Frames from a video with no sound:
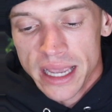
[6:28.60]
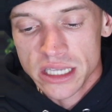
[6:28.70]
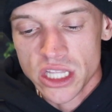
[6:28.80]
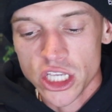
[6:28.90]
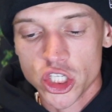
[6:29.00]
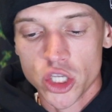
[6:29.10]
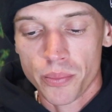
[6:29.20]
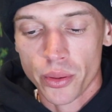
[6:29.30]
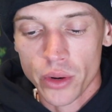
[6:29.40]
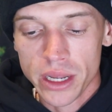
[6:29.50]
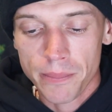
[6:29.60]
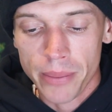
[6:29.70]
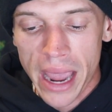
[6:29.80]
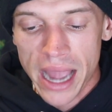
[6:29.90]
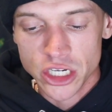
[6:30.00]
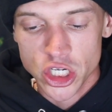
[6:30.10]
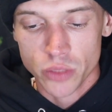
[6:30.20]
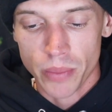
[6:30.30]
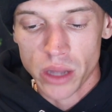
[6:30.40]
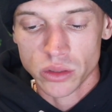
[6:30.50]
is this Supreme patch
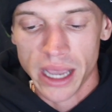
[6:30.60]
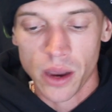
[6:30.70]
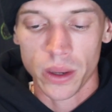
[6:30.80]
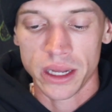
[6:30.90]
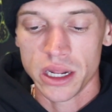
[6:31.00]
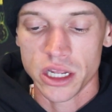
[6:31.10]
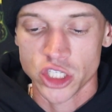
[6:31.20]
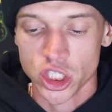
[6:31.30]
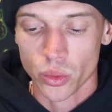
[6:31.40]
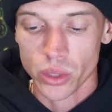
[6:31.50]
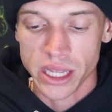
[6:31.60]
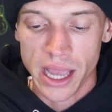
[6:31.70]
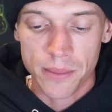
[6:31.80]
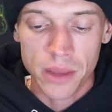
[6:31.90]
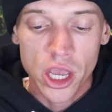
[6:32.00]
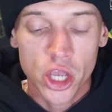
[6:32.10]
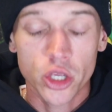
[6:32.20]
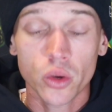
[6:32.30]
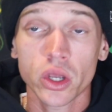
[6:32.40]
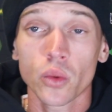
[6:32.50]
spelled out, and it is 3M.
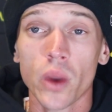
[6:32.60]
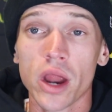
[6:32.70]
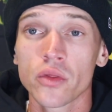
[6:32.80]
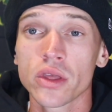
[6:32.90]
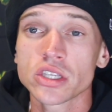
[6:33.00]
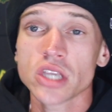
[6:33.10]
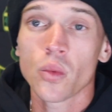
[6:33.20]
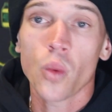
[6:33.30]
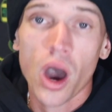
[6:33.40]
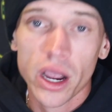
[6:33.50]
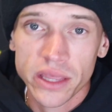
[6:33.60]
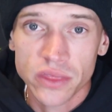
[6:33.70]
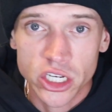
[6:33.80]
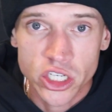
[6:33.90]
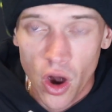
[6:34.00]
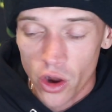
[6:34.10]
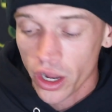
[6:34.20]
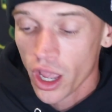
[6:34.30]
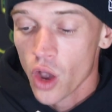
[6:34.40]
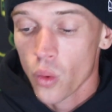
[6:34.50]
You can wear this and walk in the
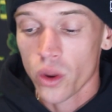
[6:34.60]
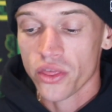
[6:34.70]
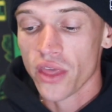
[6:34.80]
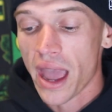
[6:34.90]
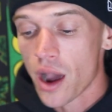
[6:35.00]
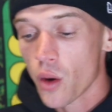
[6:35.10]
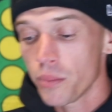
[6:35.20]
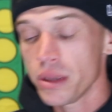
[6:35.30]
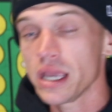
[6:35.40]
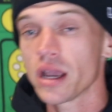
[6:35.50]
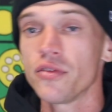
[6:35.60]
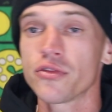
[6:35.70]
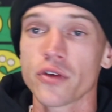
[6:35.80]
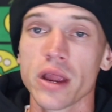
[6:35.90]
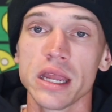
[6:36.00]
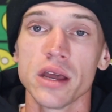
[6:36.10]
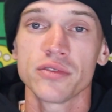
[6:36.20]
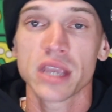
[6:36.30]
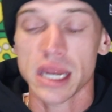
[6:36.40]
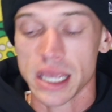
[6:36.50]
dark without being afraid
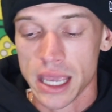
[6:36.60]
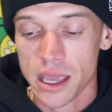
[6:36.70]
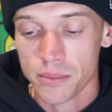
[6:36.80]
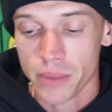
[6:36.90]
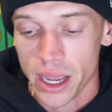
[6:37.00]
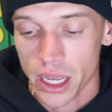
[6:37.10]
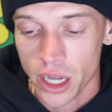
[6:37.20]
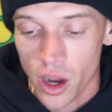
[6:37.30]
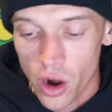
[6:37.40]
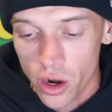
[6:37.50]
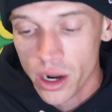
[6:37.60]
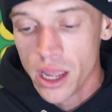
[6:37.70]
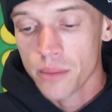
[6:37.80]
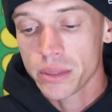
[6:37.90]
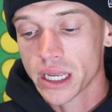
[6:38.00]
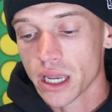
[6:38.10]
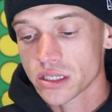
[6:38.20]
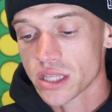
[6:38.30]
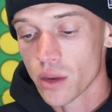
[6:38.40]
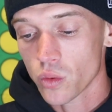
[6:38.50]
of getting hit by a car,
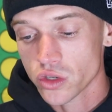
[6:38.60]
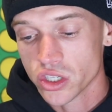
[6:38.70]
because they will